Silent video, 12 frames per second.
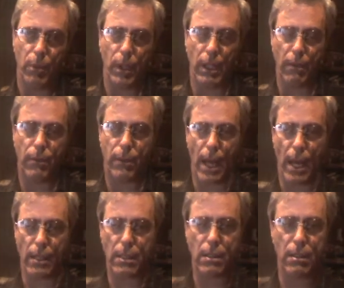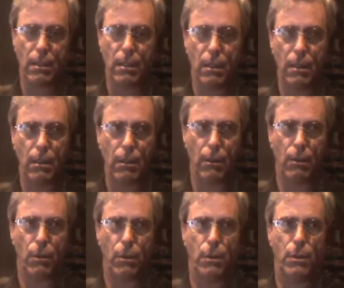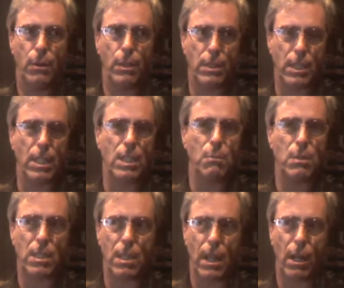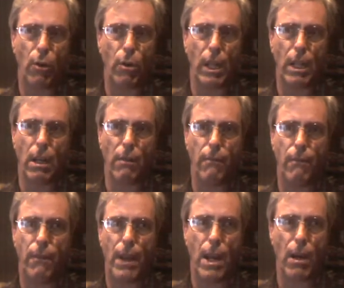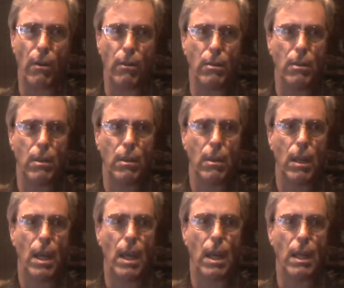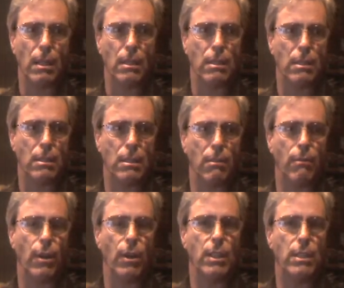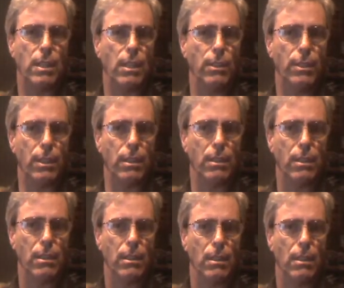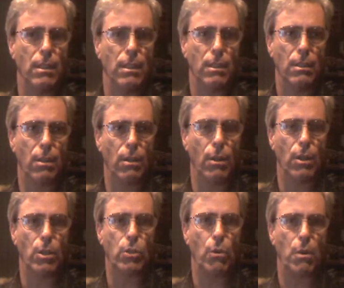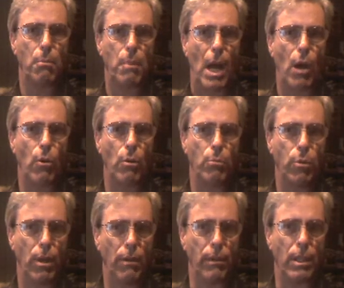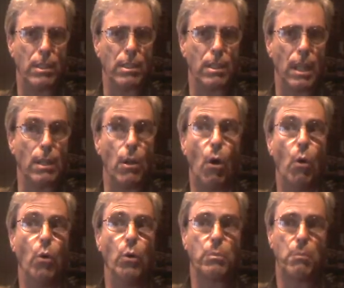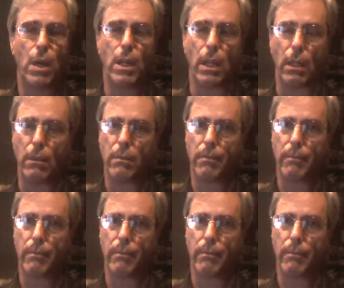believe that the system is inherently unfair and severely tilted to those with power and privilege and old money,